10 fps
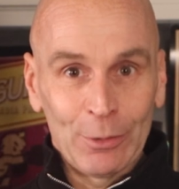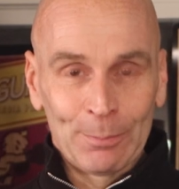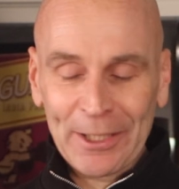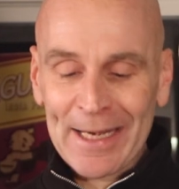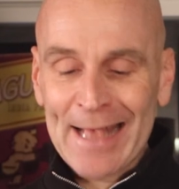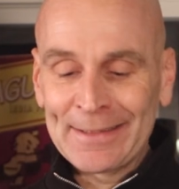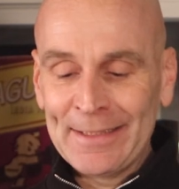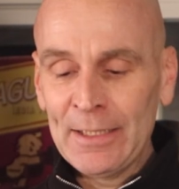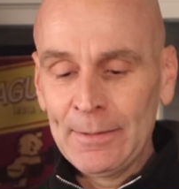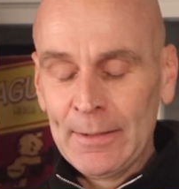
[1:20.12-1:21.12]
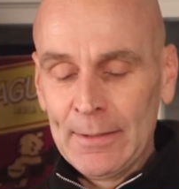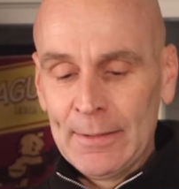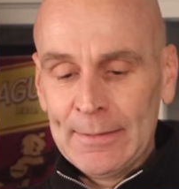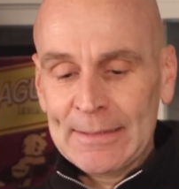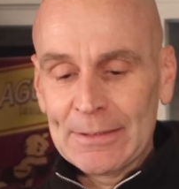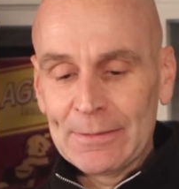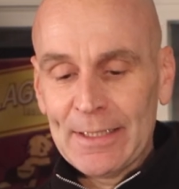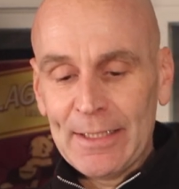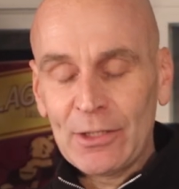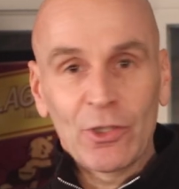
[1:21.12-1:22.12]
brandy.
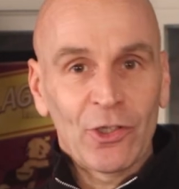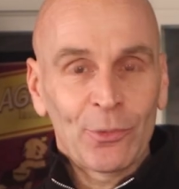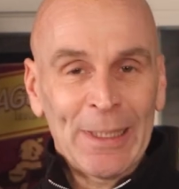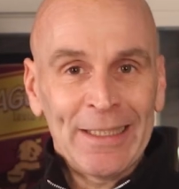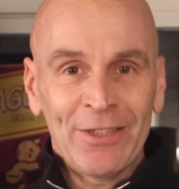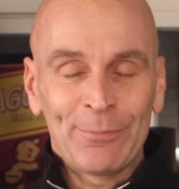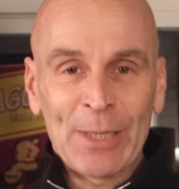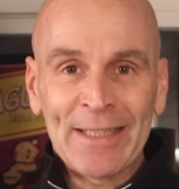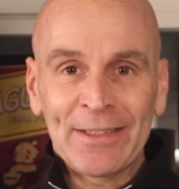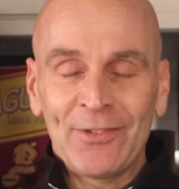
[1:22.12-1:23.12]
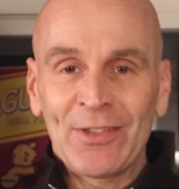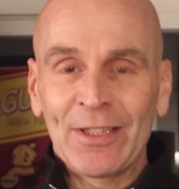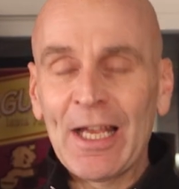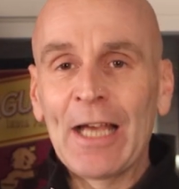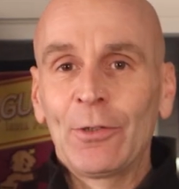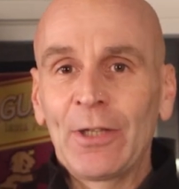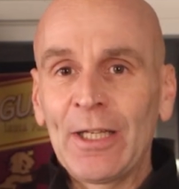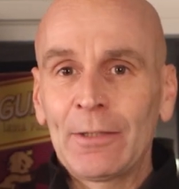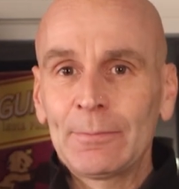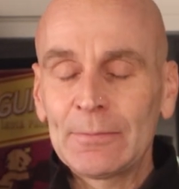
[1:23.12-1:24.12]
So, you know, there's plenty of brandies out
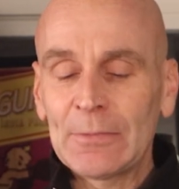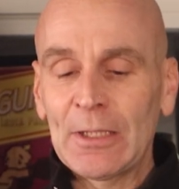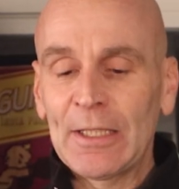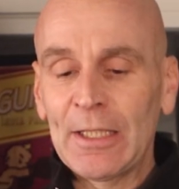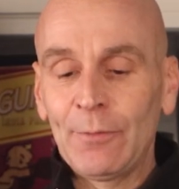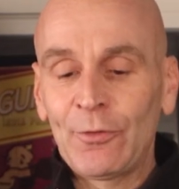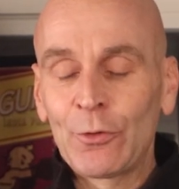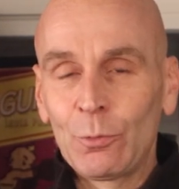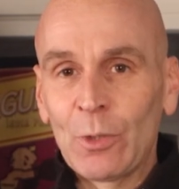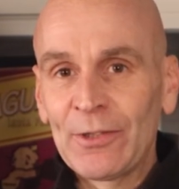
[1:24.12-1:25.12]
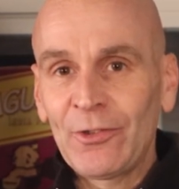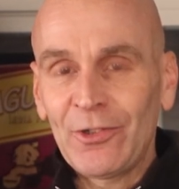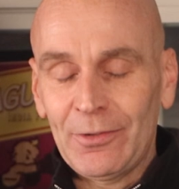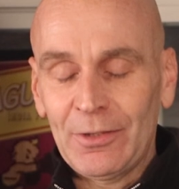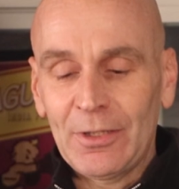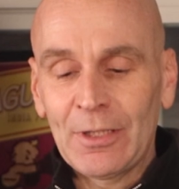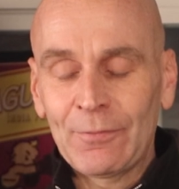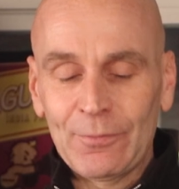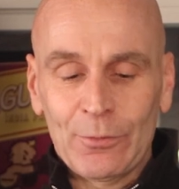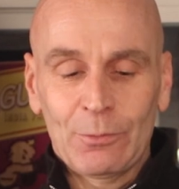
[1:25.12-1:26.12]
there, the fruit ones,
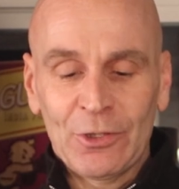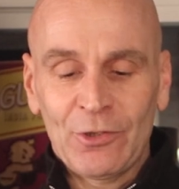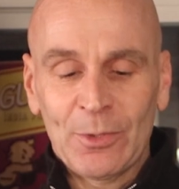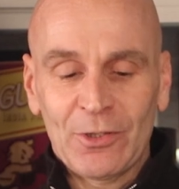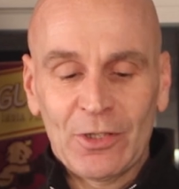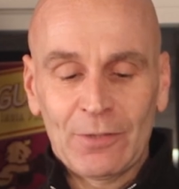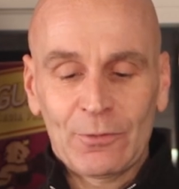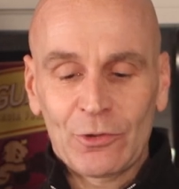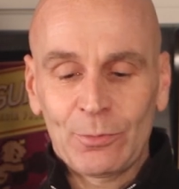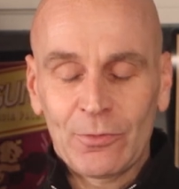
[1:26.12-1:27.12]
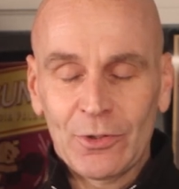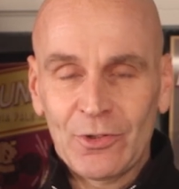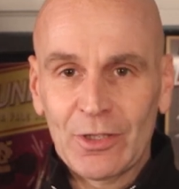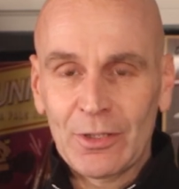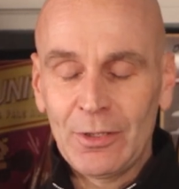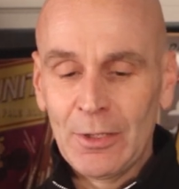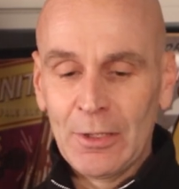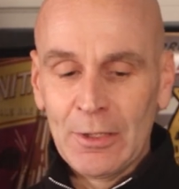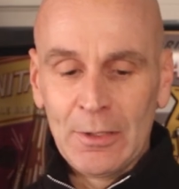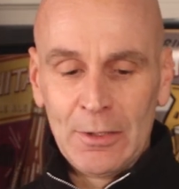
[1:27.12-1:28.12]
different fruit ones, but of course we've got
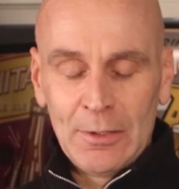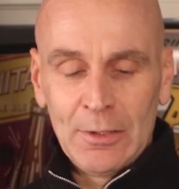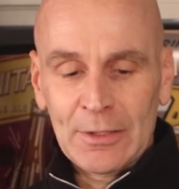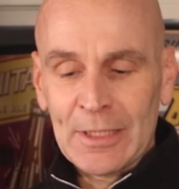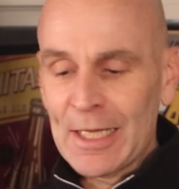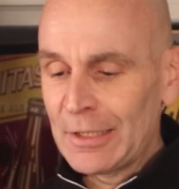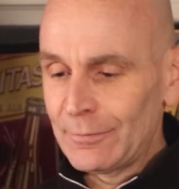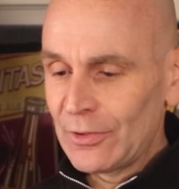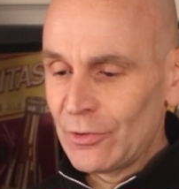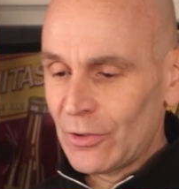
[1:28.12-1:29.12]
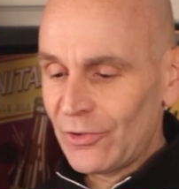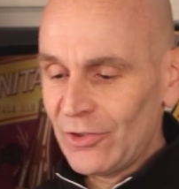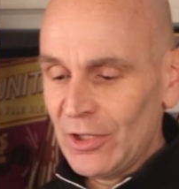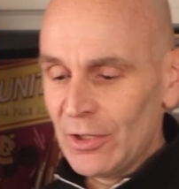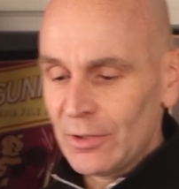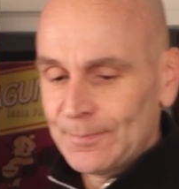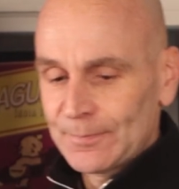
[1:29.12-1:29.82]
Calvados here.